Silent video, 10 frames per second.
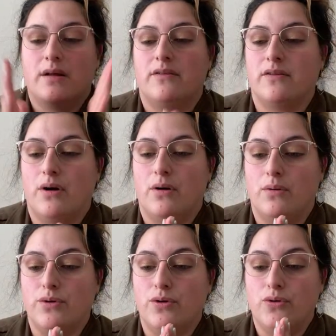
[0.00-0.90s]

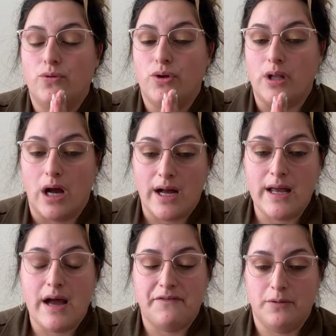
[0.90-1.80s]
So you do not
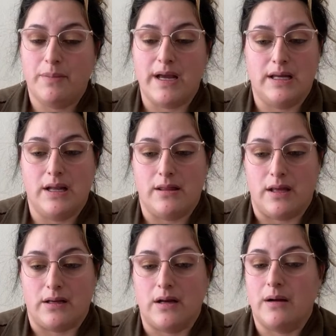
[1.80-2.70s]
have to buy
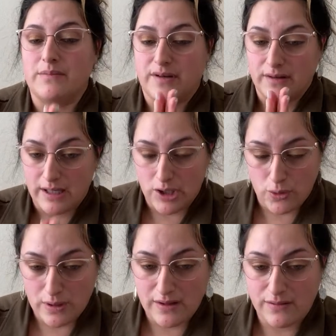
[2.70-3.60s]
anything. I'm just letting
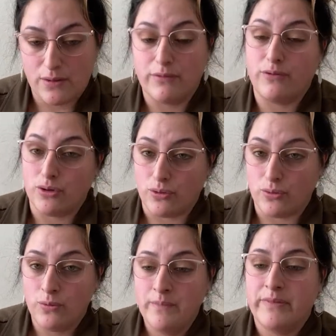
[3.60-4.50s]
you guys know if you
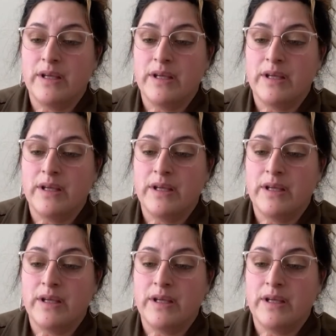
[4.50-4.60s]
do.